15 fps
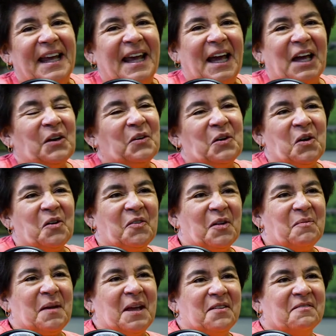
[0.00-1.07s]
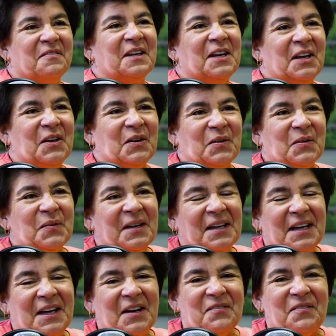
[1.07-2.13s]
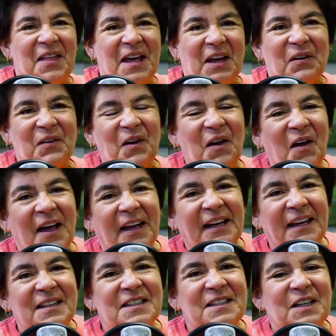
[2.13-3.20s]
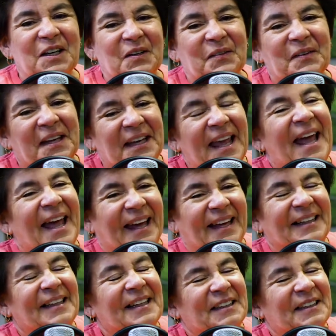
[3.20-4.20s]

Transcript: Really? I don't know if I'll make a video of that or not. Well, that'd it's, be uh, good. Yeah.